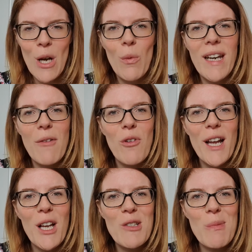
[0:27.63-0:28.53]
Whenever
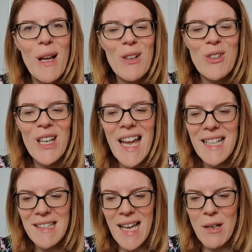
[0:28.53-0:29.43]
I go to my Uncle
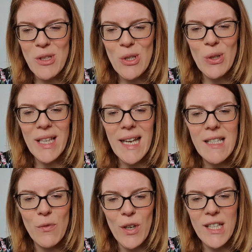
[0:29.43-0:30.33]
Lenny's house to look in
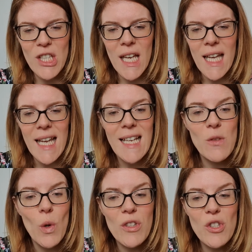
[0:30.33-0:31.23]
his fridge,
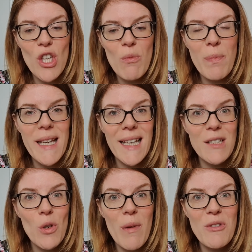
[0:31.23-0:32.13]
his one's so big
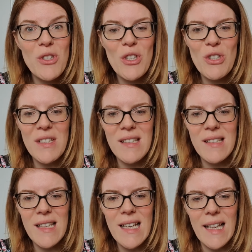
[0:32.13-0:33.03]
it almost touches the
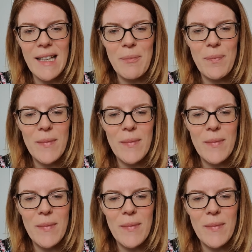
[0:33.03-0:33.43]
ceiling.